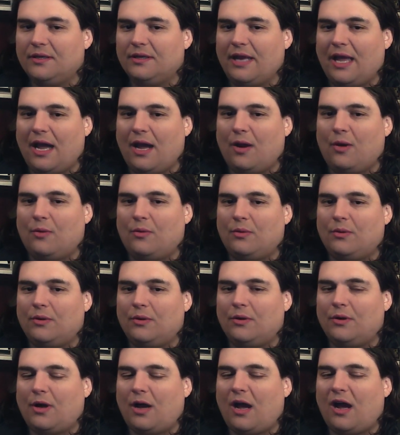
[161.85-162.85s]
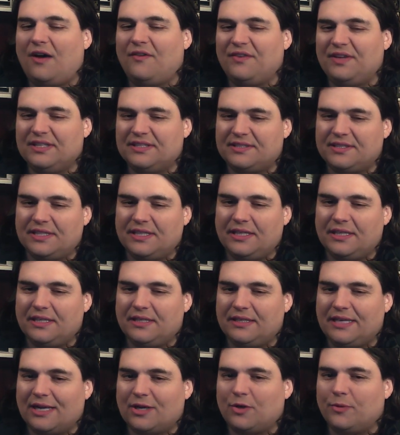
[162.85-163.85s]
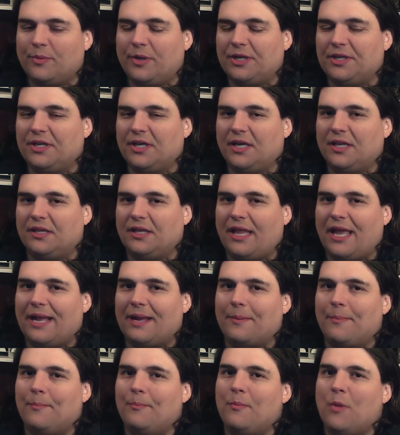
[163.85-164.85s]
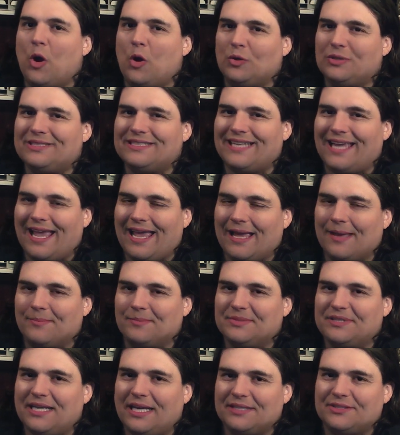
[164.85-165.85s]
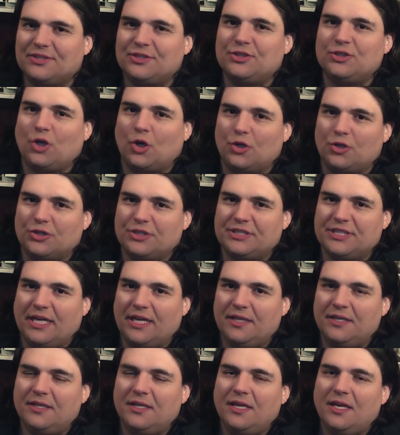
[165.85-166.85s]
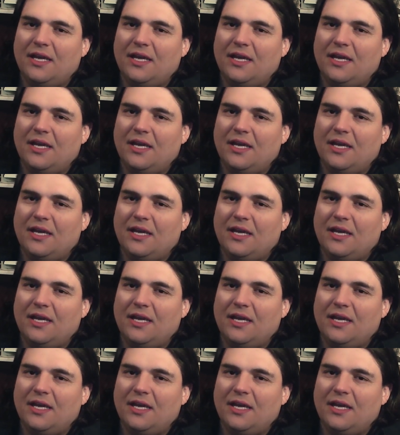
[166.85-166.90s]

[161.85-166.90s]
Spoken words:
Now, obviously, Necromunda, like most games, has a starter set,